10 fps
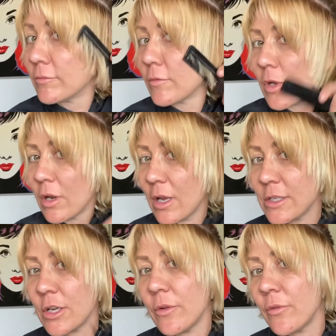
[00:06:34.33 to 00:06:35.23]
Like,
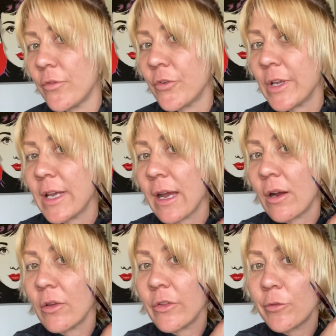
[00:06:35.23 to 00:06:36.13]
don't freak out
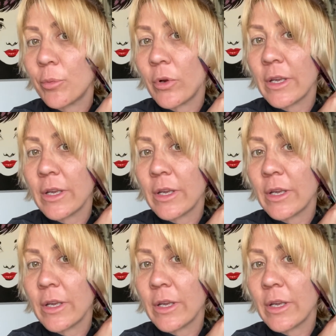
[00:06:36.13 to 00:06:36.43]
at this point,